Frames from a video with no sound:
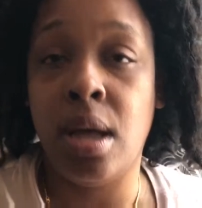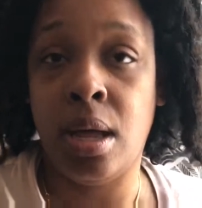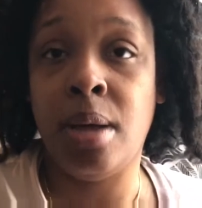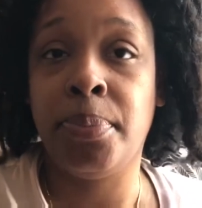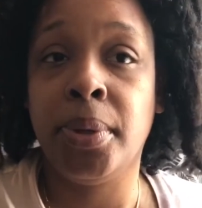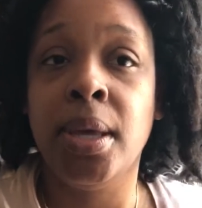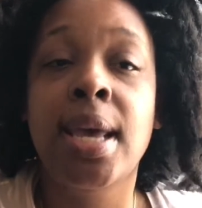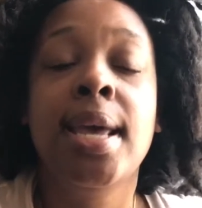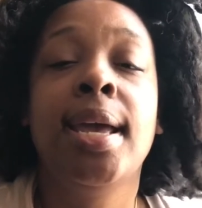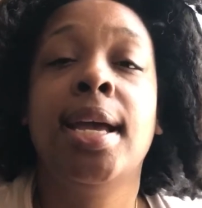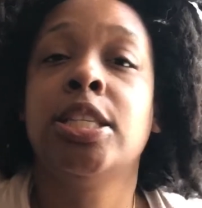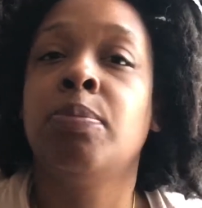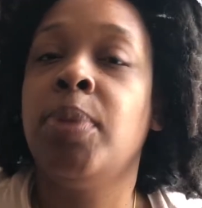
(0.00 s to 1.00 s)
up,
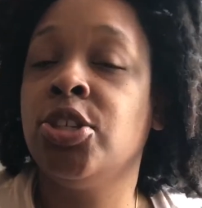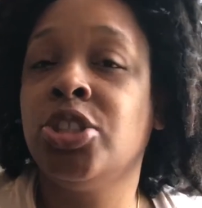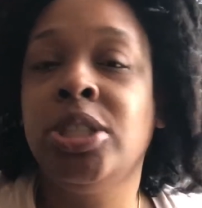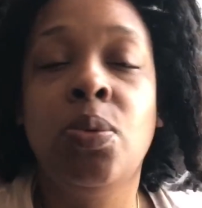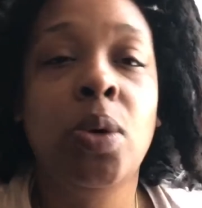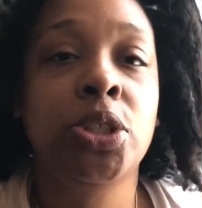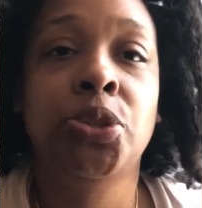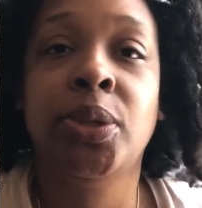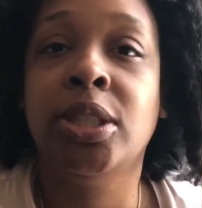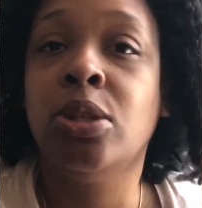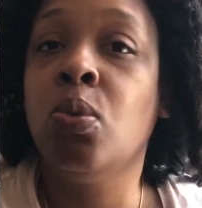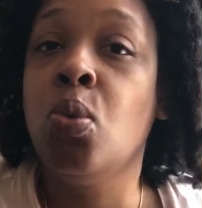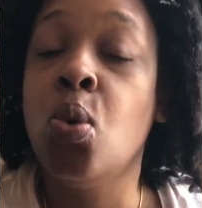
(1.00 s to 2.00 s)
especially once you
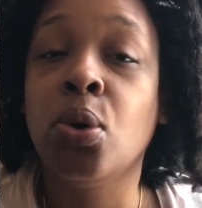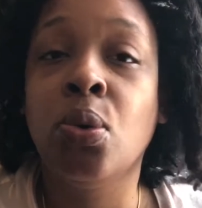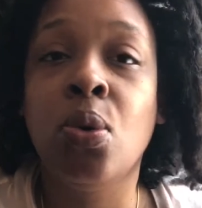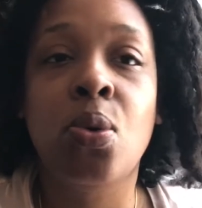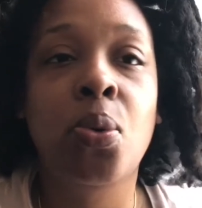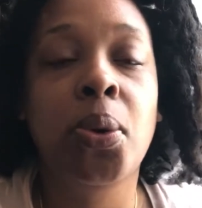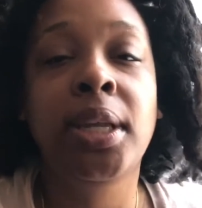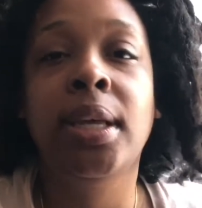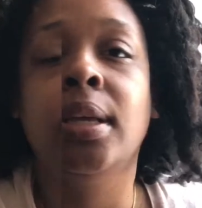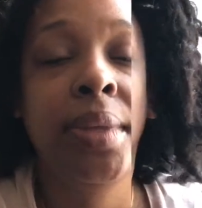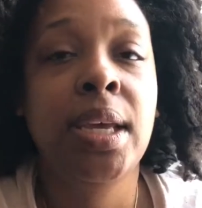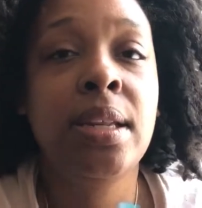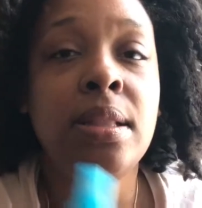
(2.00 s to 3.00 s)
get the water on
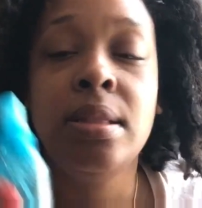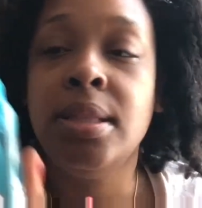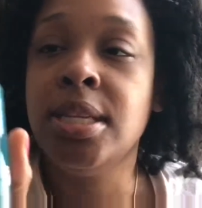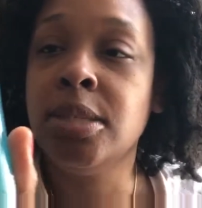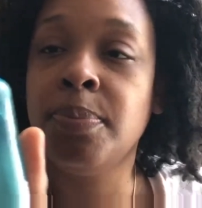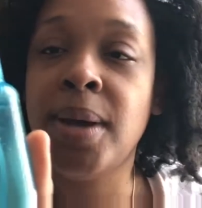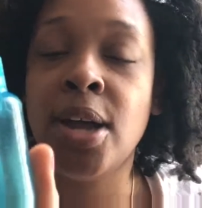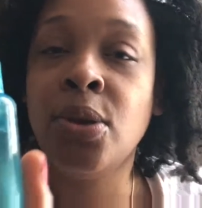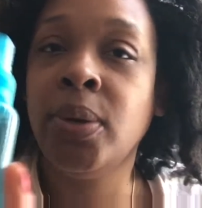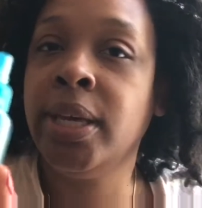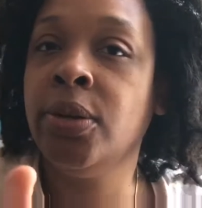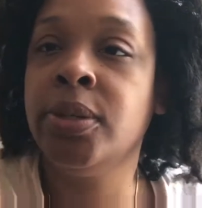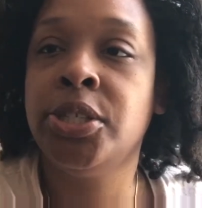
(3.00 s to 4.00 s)
it. In this
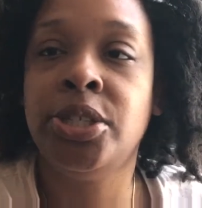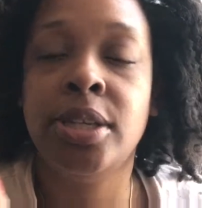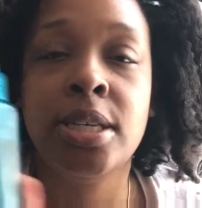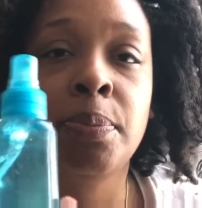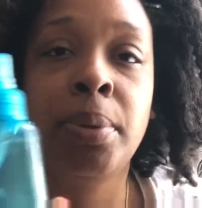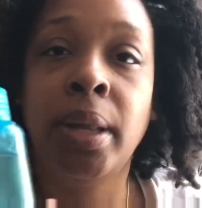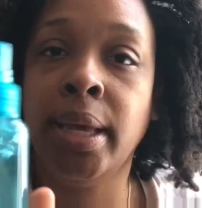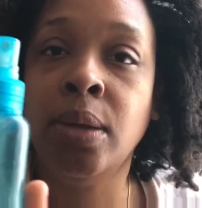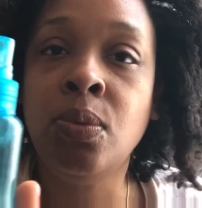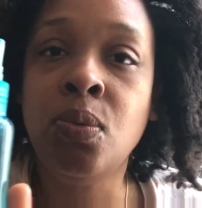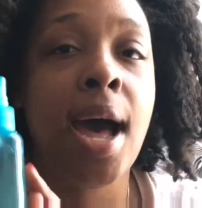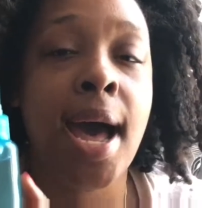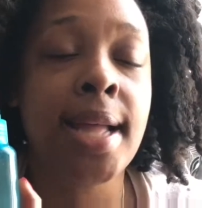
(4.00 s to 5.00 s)
bottle here is just
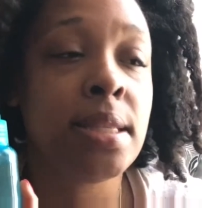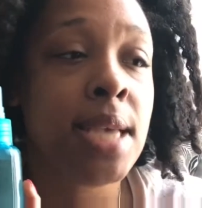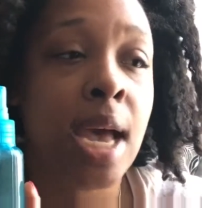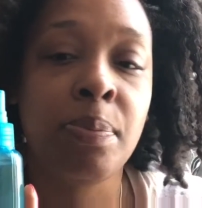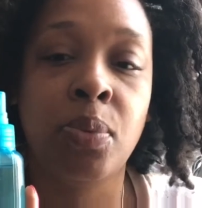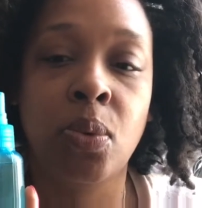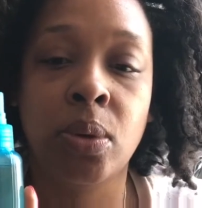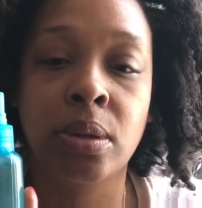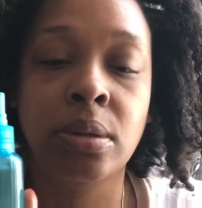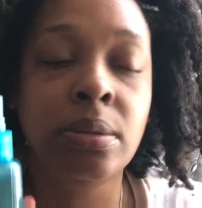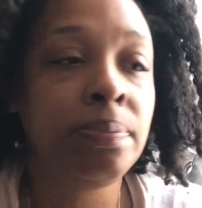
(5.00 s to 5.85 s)
plain hot tap water,